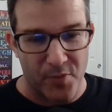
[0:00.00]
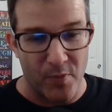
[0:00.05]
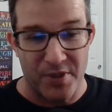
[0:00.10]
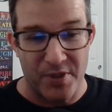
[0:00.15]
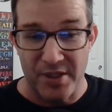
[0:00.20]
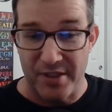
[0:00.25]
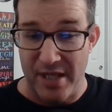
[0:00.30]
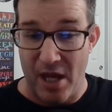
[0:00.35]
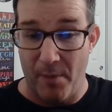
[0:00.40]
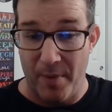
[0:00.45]
which
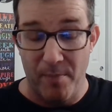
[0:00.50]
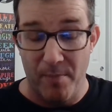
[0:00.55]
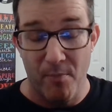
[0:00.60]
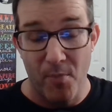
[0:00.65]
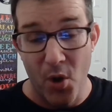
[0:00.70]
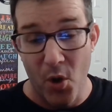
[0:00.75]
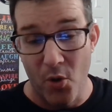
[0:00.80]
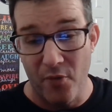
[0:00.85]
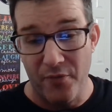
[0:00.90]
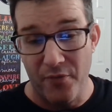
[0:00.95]
has now been
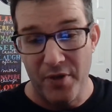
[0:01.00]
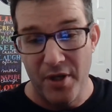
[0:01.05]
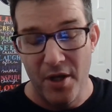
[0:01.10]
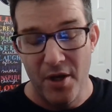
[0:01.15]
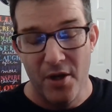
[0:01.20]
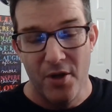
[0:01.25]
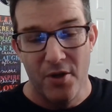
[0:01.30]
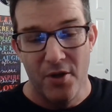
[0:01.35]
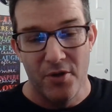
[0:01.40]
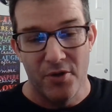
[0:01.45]
moved
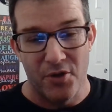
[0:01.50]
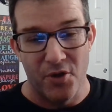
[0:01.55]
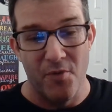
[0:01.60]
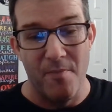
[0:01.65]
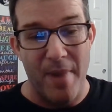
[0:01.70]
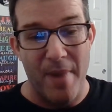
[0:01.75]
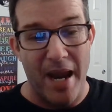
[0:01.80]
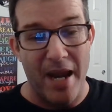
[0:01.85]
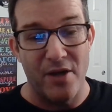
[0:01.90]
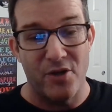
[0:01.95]
to
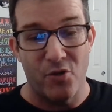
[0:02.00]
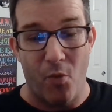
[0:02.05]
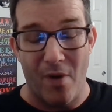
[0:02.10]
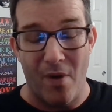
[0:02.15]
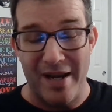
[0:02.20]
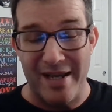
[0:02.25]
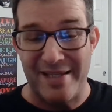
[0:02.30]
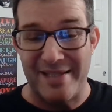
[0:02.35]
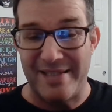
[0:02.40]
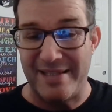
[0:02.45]
May
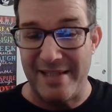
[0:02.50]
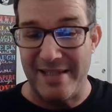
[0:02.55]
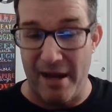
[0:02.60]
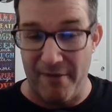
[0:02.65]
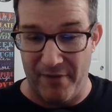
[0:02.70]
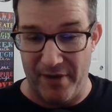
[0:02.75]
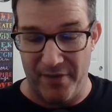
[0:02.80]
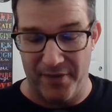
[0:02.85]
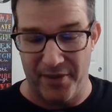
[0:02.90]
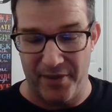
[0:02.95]

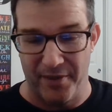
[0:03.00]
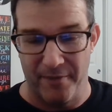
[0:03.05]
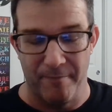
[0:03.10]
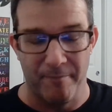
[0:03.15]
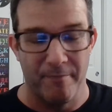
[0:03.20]
27th.